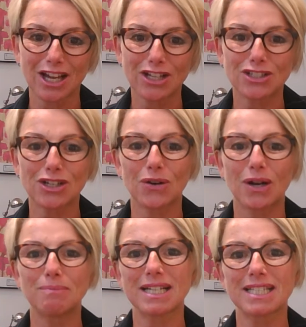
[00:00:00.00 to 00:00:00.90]
So, a
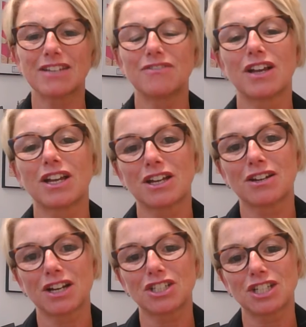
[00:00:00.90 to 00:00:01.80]
massive
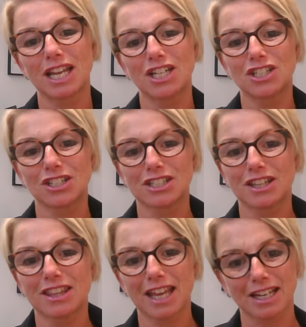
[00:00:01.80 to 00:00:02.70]
congratulations and
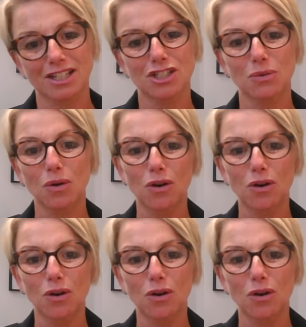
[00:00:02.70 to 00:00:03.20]
thanks to